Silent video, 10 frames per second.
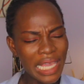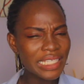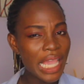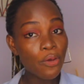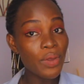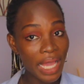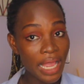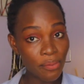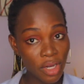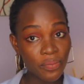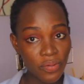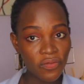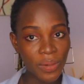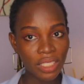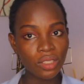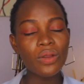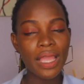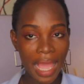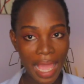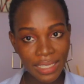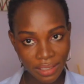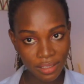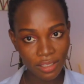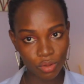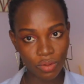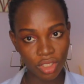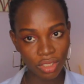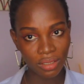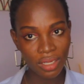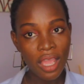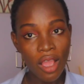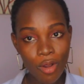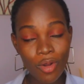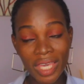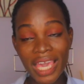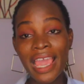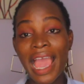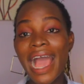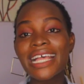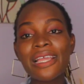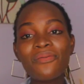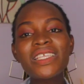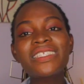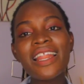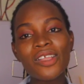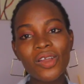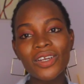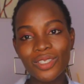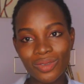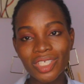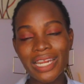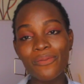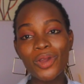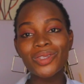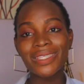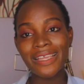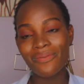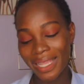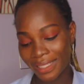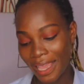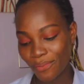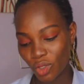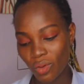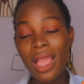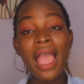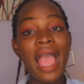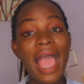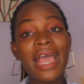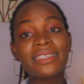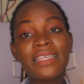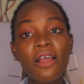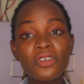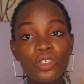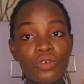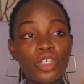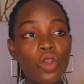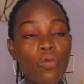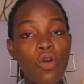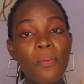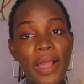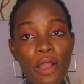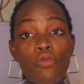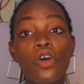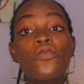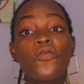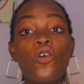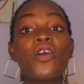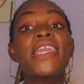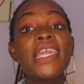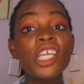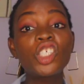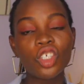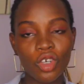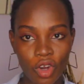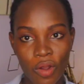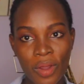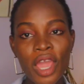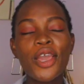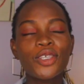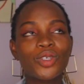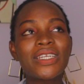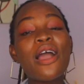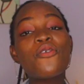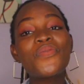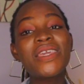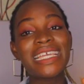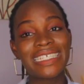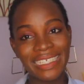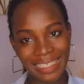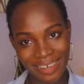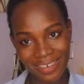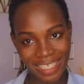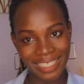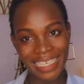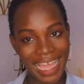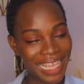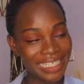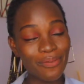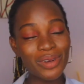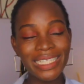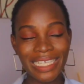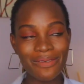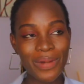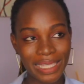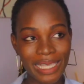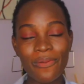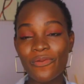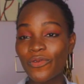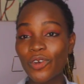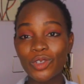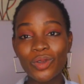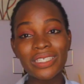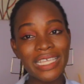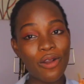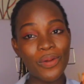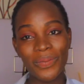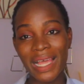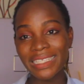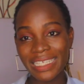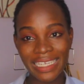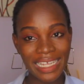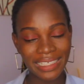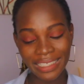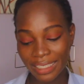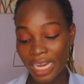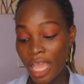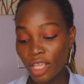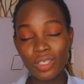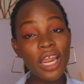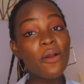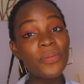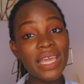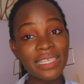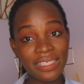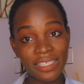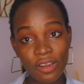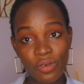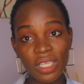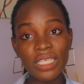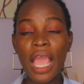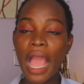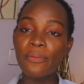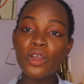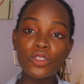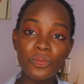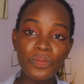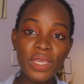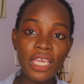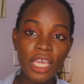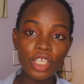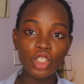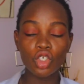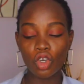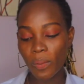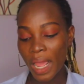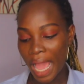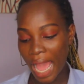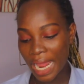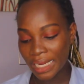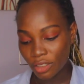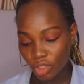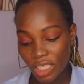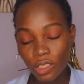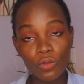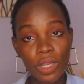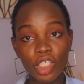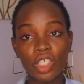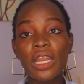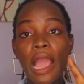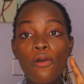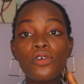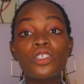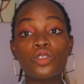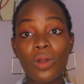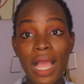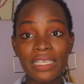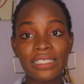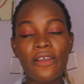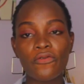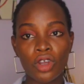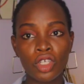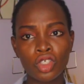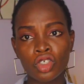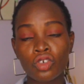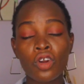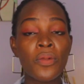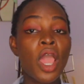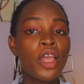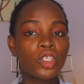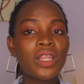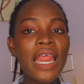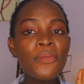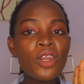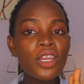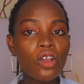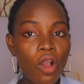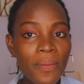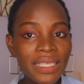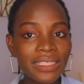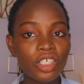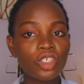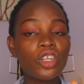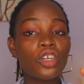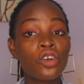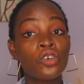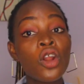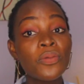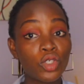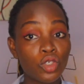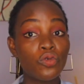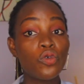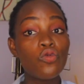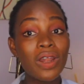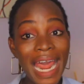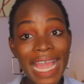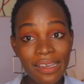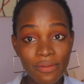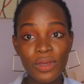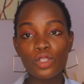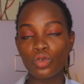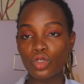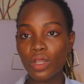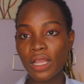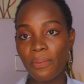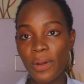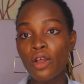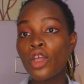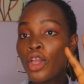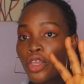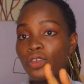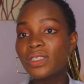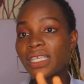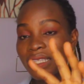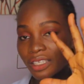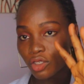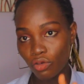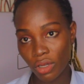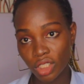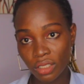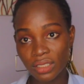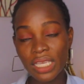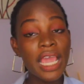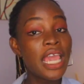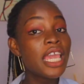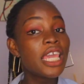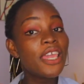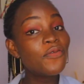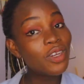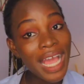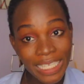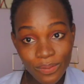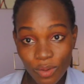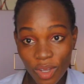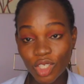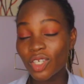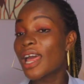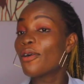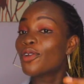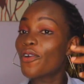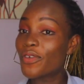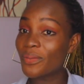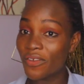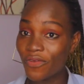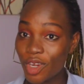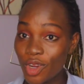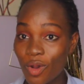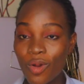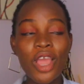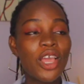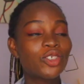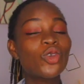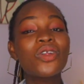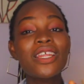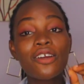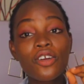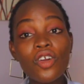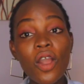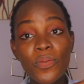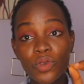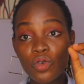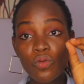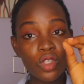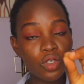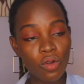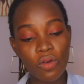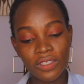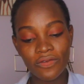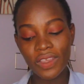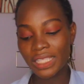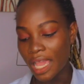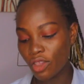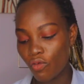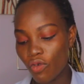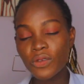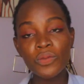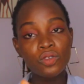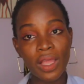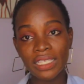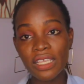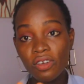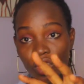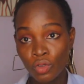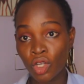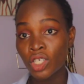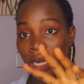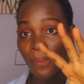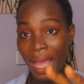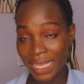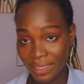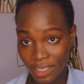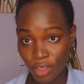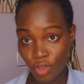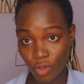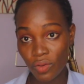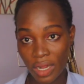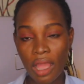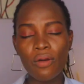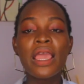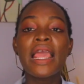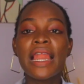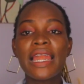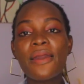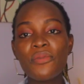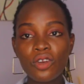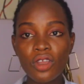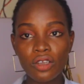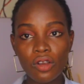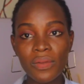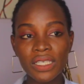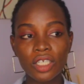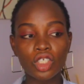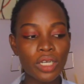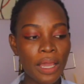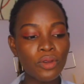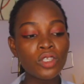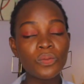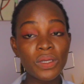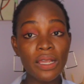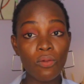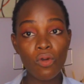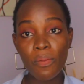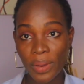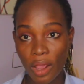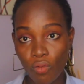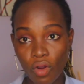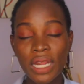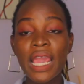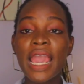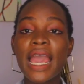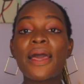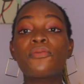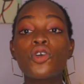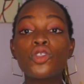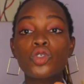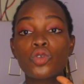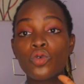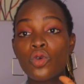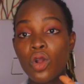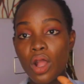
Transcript: is there a way I can improve my soil? Ask this question. Okay, as I'm listing out all these questions, I'm going to take my time to answer all these questions one by one for each crop. So that will be a series, guys. I'm really taking my time for those that will be planting next season. So that will be a series. I'm going to pick each crop, and this question I will use it to answer for each crop. So let me know in the comment section the crops you would like me to talk about using these questions. If you don't ask me a question, I will not film the video. So the crop you want to cultivate and you want me to answer all this question I'm asking you now, let me know in the comment section. I'm going to pick them one by one, and I'm going to